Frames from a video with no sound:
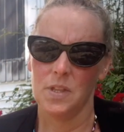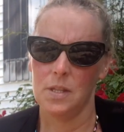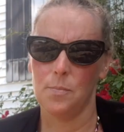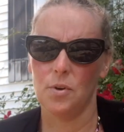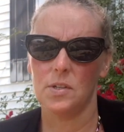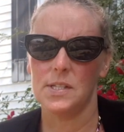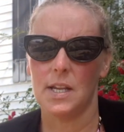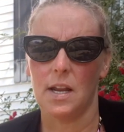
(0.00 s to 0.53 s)
the
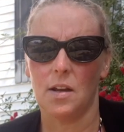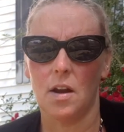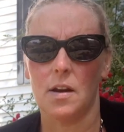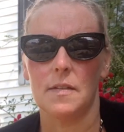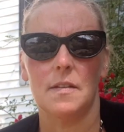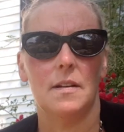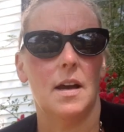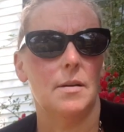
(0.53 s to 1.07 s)
books that I got
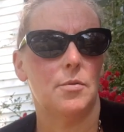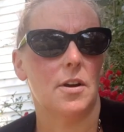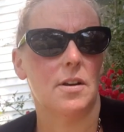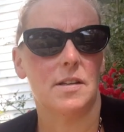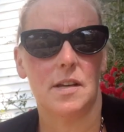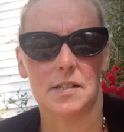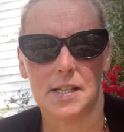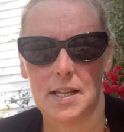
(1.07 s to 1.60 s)
at the
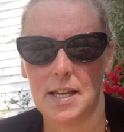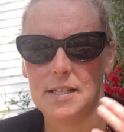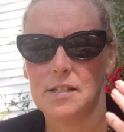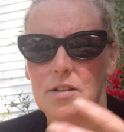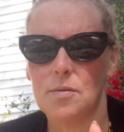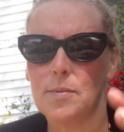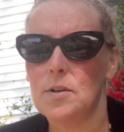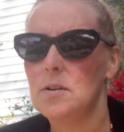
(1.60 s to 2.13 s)
library, as
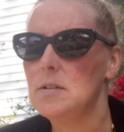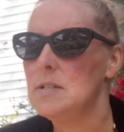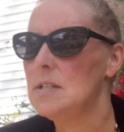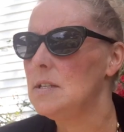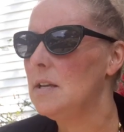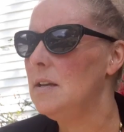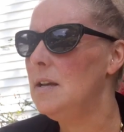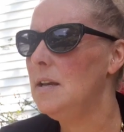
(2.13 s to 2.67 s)
cleanser
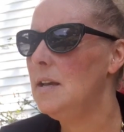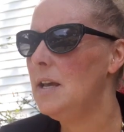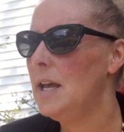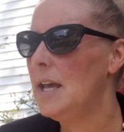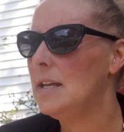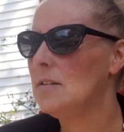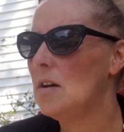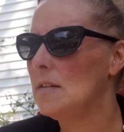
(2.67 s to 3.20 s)
books.
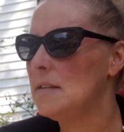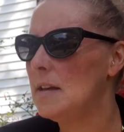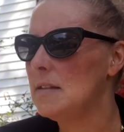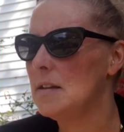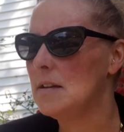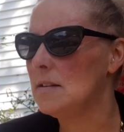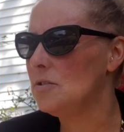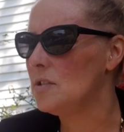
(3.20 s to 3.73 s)
And not that
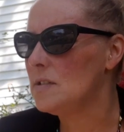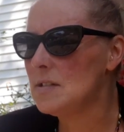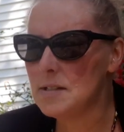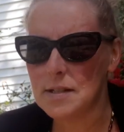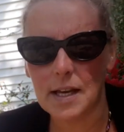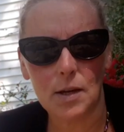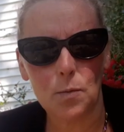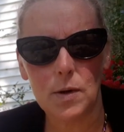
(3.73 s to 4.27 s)
they're
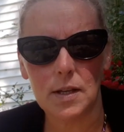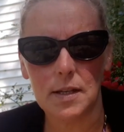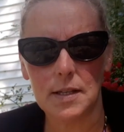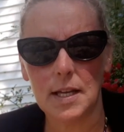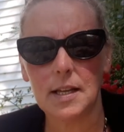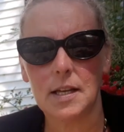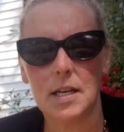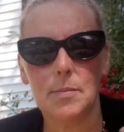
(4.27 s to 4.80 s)
just like
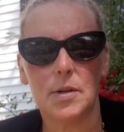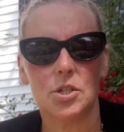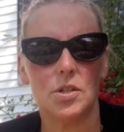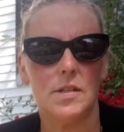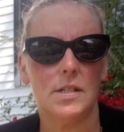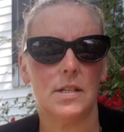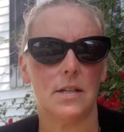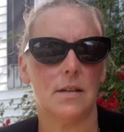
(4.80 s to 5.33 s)
willy-nilly, but
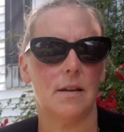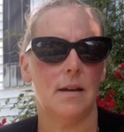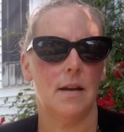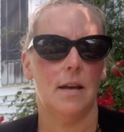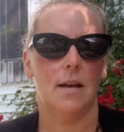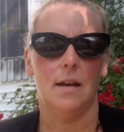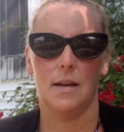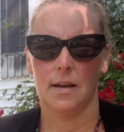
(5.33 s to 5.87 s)
just to
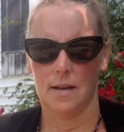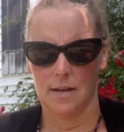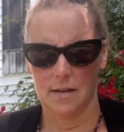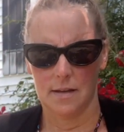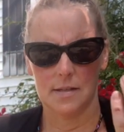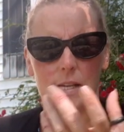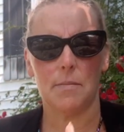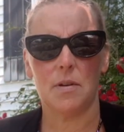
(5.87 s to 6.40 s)

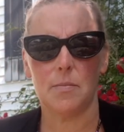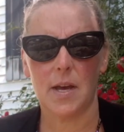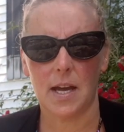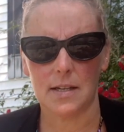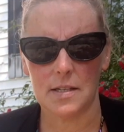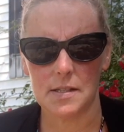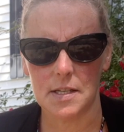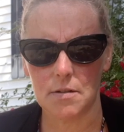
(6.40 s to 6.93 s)
set me
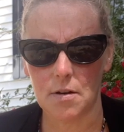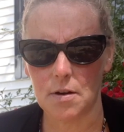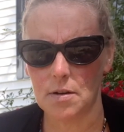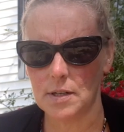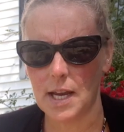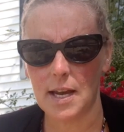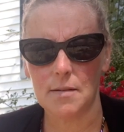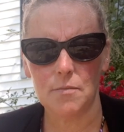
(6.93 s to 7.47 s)
back to zero
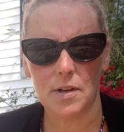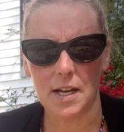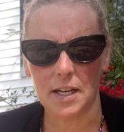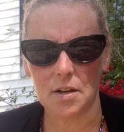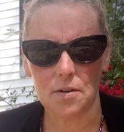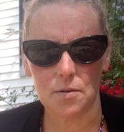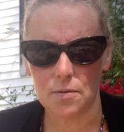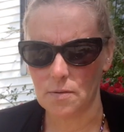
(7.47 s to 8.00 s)
again when I
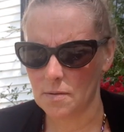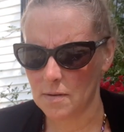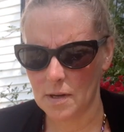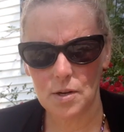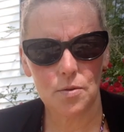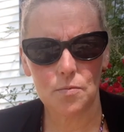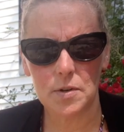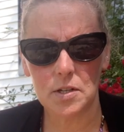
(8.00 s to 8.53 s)
go
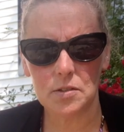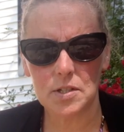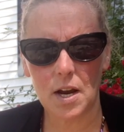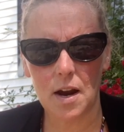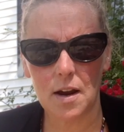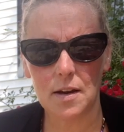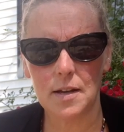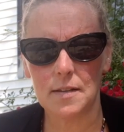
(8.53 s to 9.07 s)
real
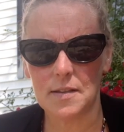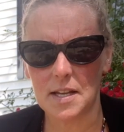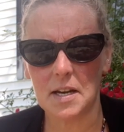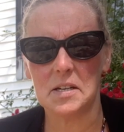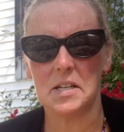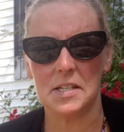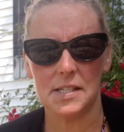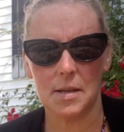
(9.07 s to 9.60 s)
dark and then I
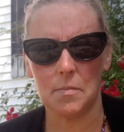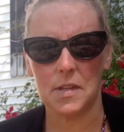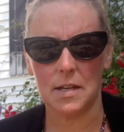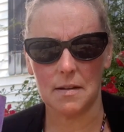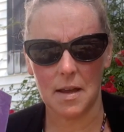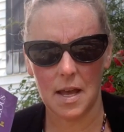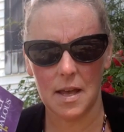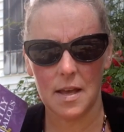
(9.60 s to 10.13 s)
need something